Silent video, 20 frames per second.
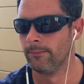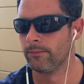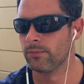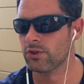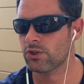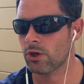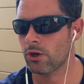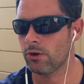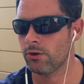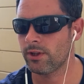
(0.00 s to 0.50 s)

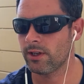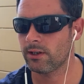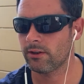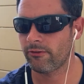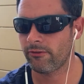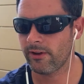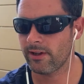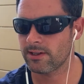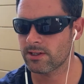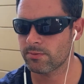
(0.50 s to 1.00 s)
So their
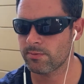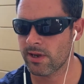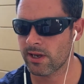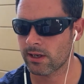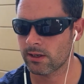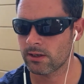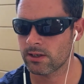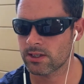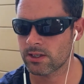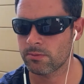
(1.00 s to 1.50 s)
defense
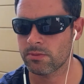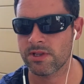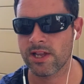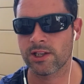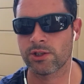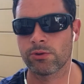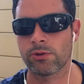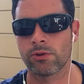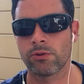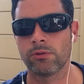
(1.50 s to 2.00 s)
mechanism, and
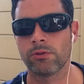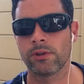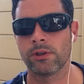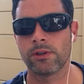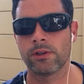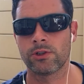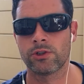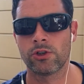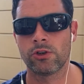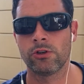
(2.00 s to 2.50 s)
that's where the, the,
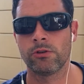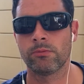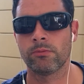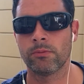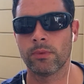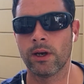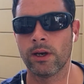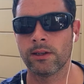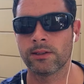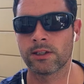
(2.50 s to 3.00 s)
the term
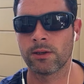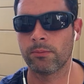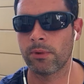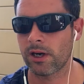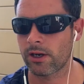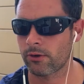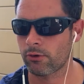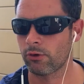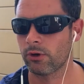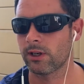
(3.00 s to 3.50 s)
uh,
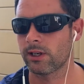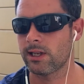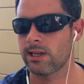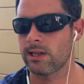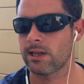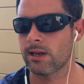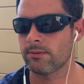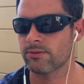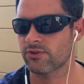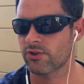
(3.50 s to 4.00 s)
tabakrolletjie
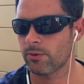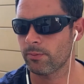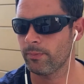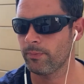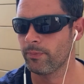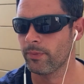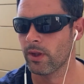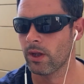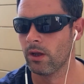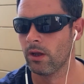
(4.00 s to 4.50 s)
comes from,
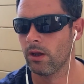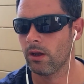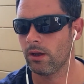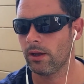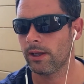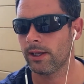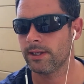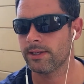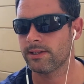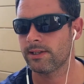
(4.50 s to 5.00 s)

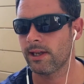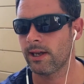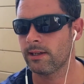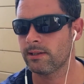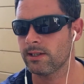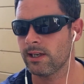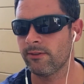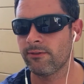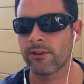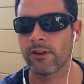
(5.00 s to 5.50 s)
is
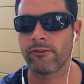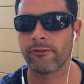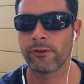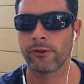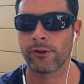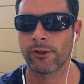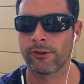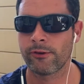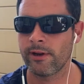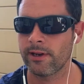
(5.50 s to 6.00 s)
that if they
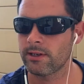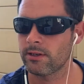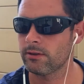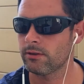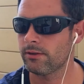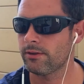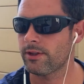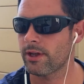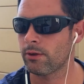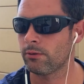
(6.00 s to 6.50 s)
feel
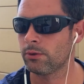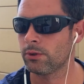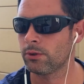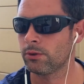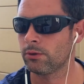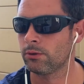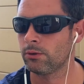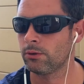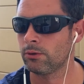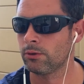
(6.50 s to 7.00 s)
threatened, they
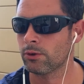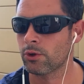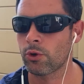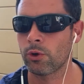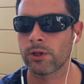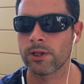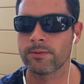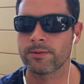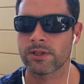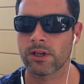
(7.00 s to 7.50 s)
will
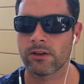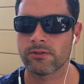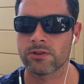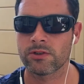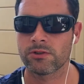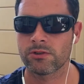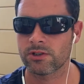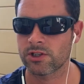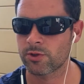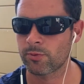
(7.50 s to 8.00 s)
call themselves
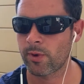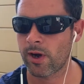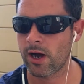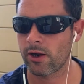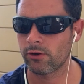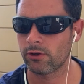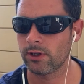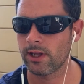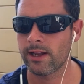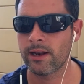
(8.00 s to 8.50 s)
into a
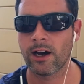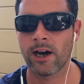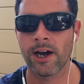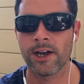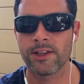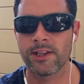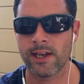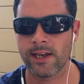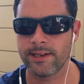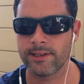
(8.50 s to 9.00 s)
spiral and
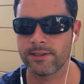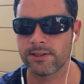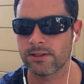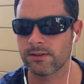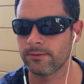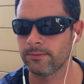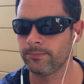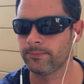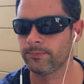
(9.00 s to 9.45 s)
hide their heads.